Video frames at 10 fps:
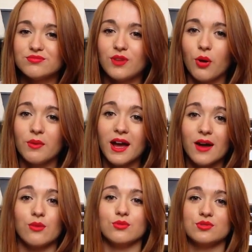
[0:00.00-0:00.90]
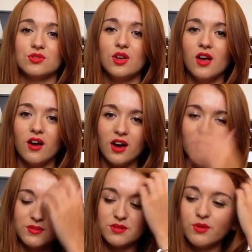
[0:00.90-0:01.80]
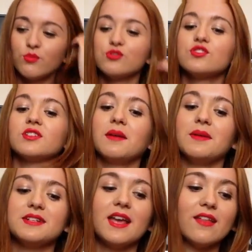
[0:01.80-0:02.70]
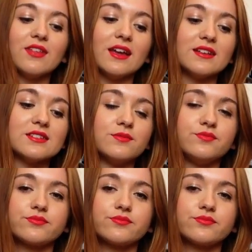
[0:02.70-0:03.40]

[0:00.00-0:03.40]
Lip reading: own a house. So mum was just telling me to get things.